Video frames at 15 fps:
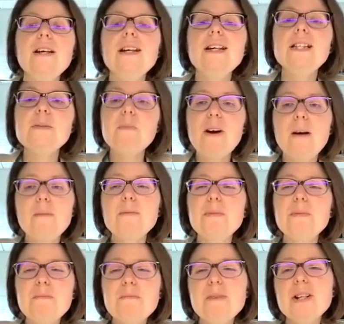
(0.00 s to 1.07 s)
it's
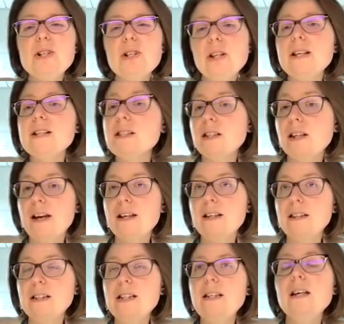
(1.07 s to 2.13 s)
probably much less
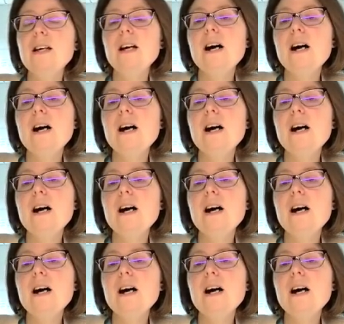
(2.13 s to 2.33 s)
likely